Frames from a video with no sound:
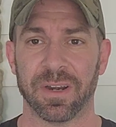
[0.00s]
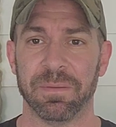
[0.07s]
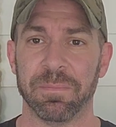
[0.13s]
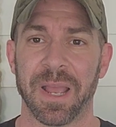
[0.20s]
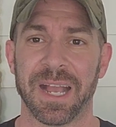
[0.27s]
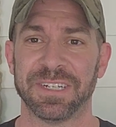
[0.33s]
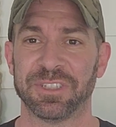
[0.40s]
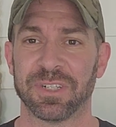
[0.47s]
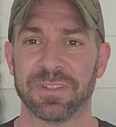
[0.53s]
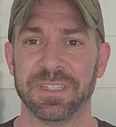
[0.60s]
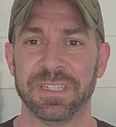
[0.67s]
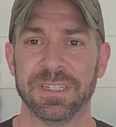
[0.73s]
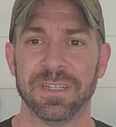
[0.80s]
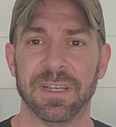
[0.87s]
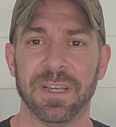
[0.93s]
and
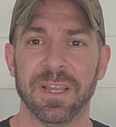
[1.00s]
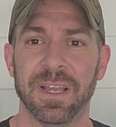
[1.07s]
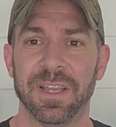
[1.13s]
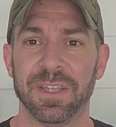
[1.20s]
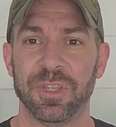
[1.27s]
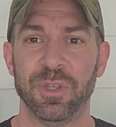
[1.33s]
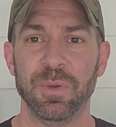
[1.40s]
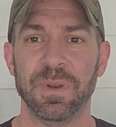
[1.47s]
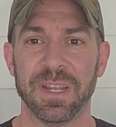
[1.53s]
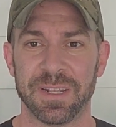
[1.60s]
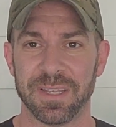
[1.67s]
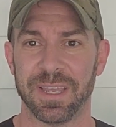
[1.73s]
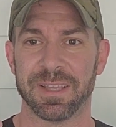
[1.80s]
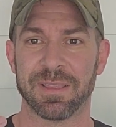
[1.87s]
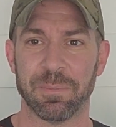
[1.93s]
magically you
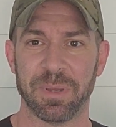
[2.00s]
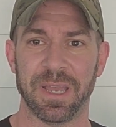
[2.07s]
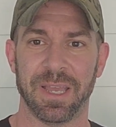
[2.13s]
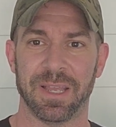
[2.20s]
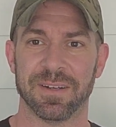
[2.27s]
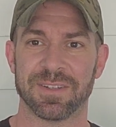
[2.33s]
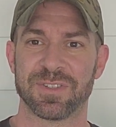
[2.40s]
didn't get the pen.